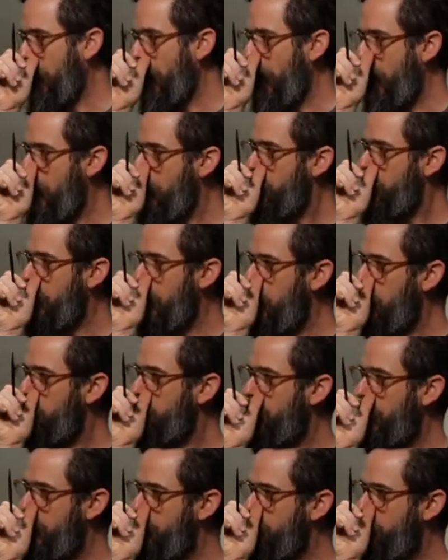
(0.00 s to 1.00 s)

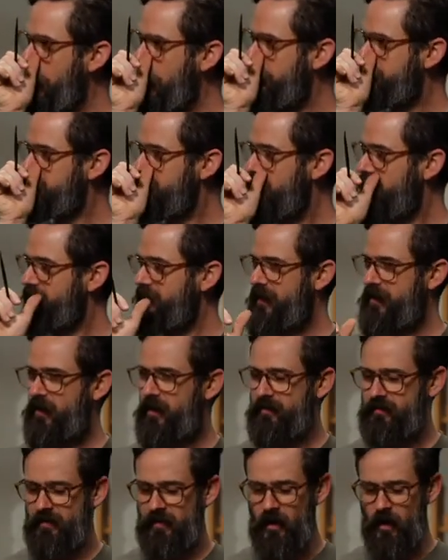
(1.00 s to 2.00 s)
I saw that
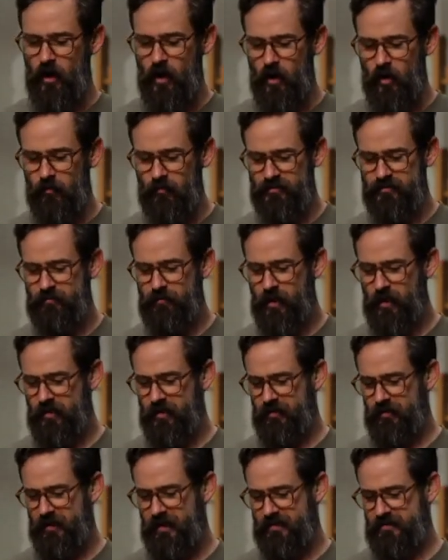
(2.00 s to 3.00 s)
on there. I almost bought
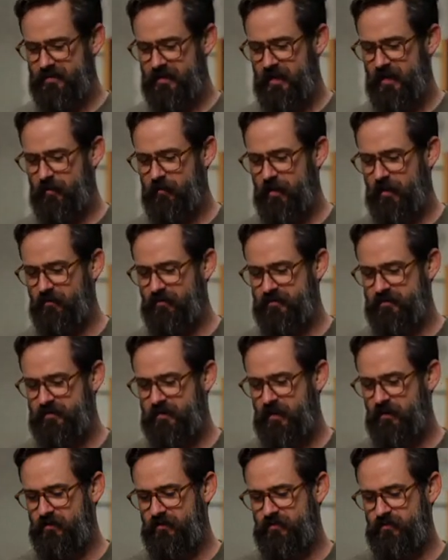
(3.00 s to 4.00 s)
it last time
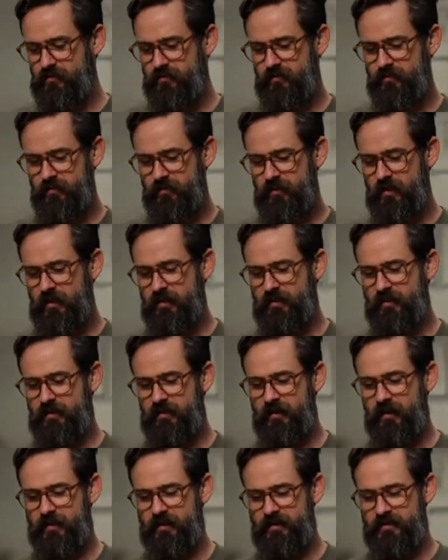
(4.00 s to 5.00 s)
they
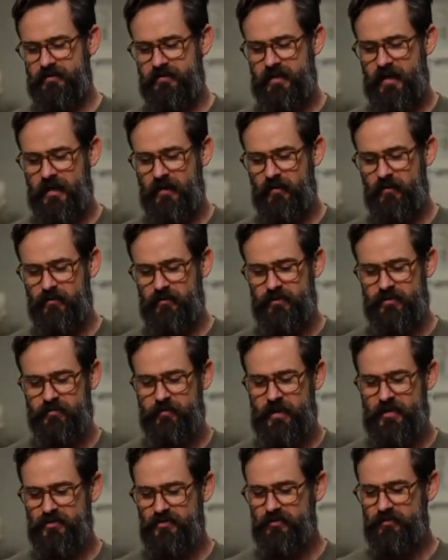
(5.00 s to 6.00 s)
did like a sale or a
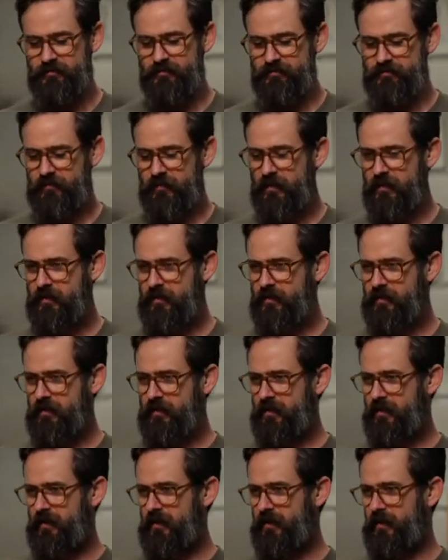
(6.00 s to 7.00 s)
special.
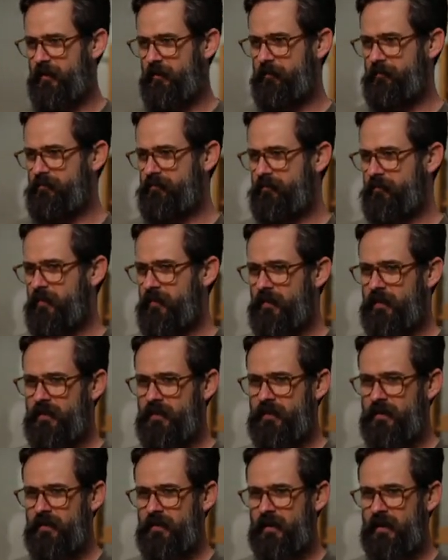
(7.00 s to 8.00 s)

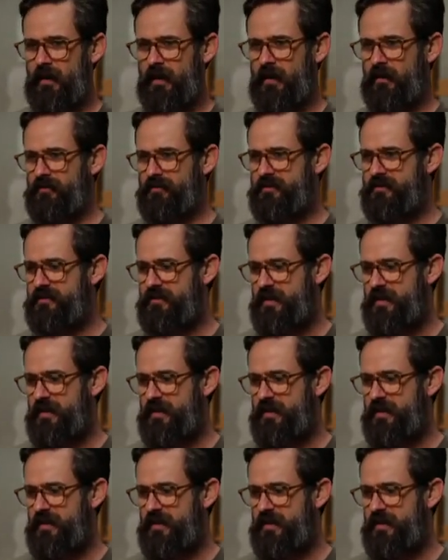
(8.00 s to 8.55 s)
I'll